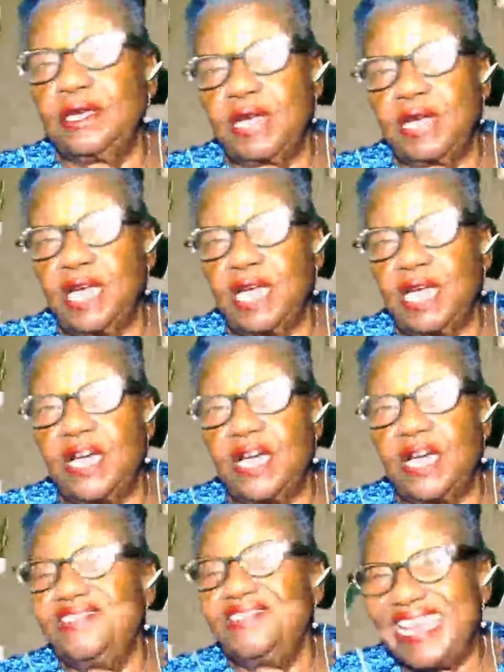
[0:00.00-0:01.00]

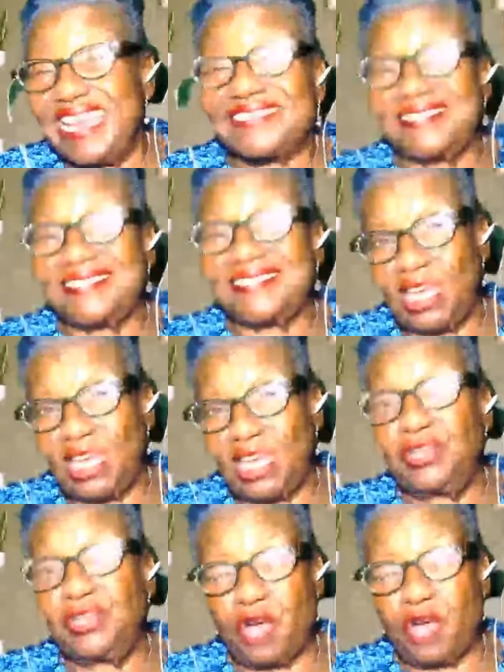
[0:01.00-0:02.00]
Unnecessary
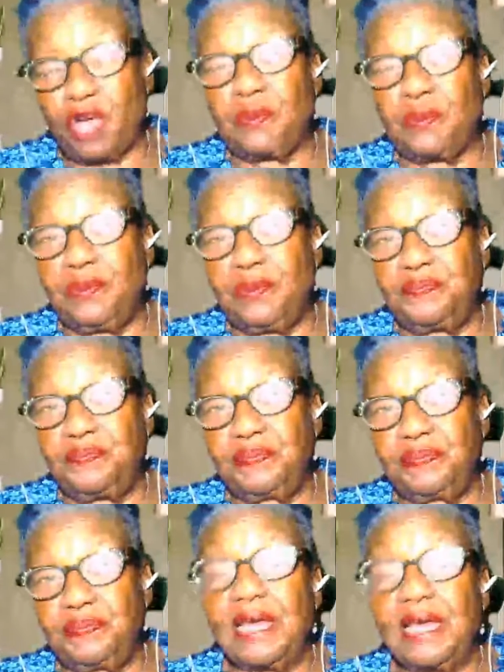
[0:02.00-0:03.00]
drama that
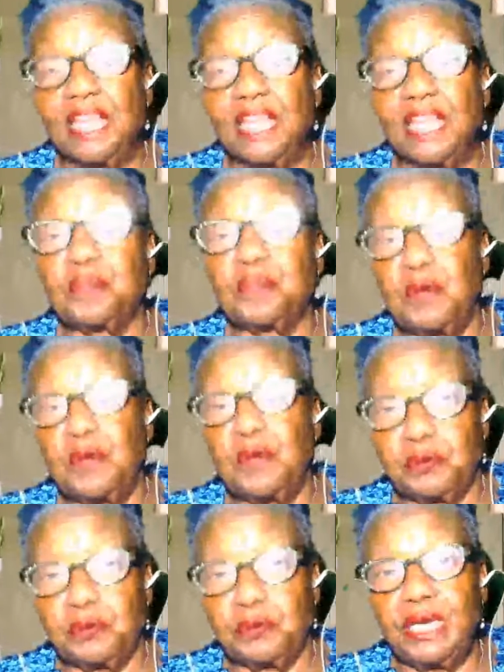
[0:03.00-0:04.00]
other people bring.
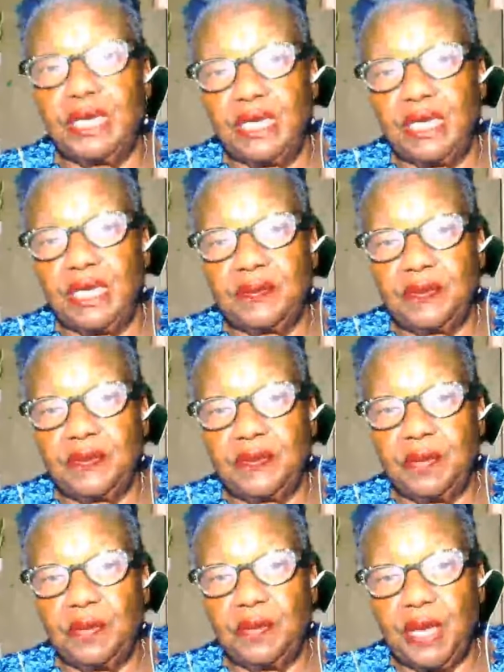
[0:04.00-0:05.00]

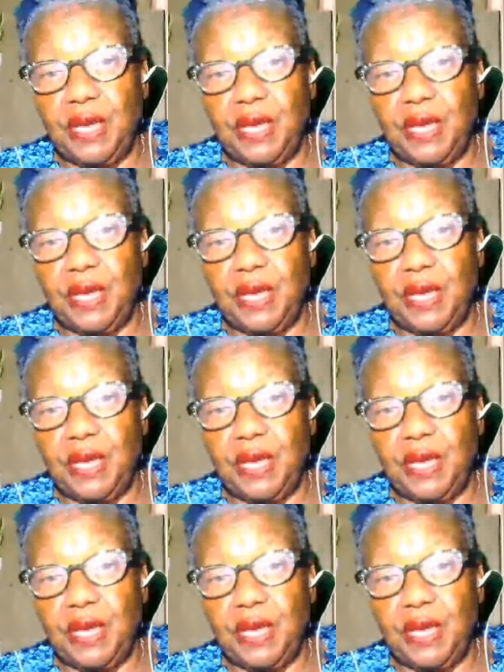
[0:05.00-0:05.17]
Amen.